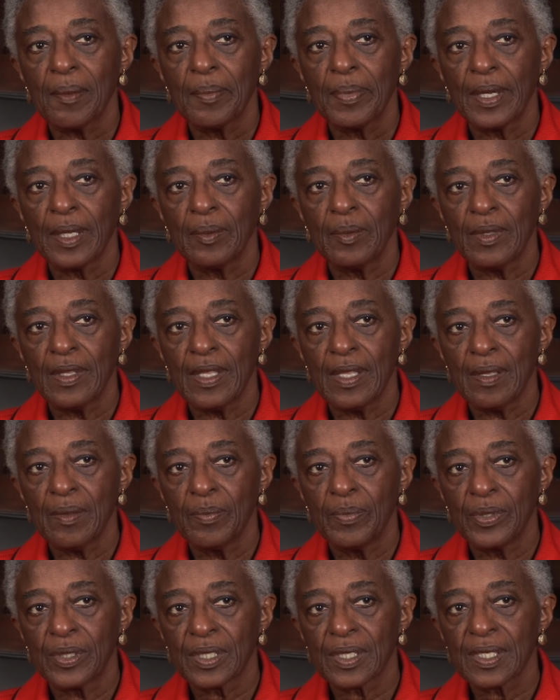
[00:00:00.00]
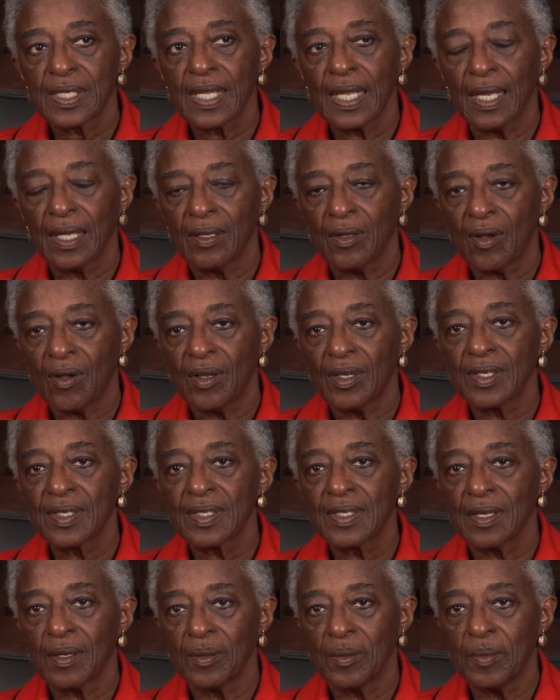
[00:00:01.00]
but books can
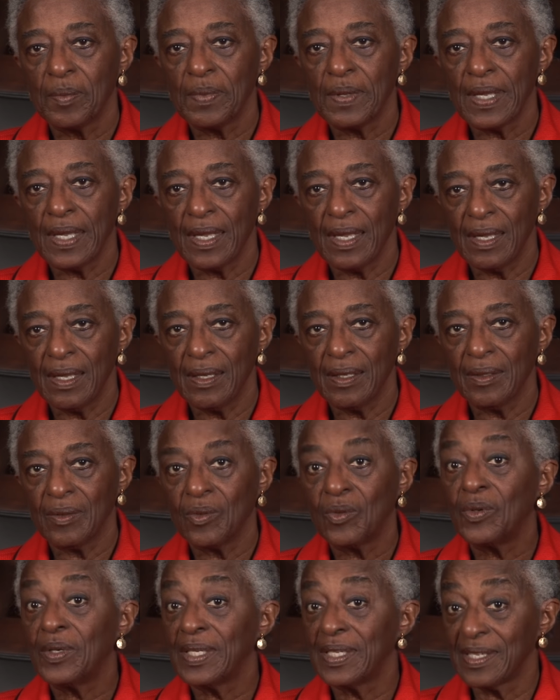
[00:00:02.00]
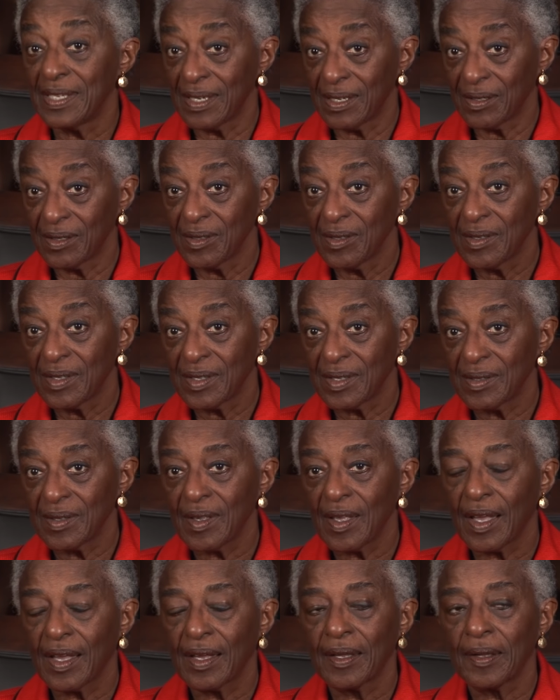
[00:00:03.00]
also be windows.
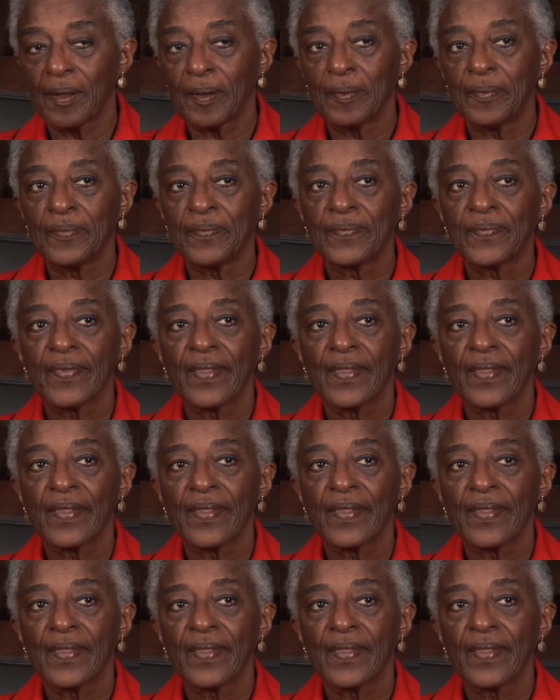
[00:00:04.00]
Um,